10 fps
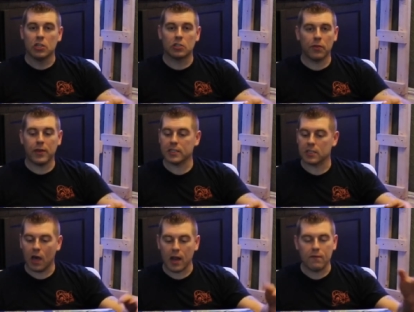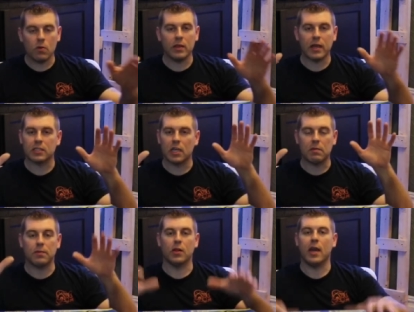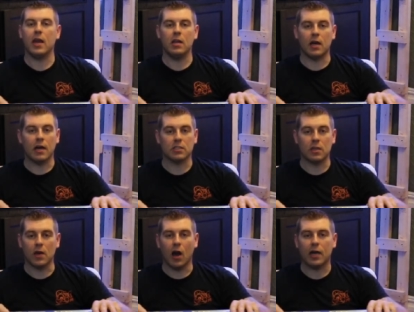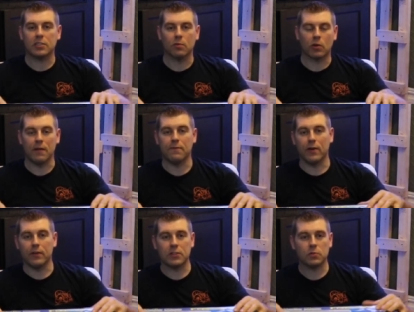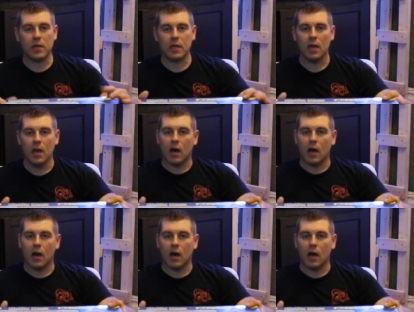So thanks a lot, everyone, that's going to be playing. Uh, it's going to be awesome. We're going to have fun this week.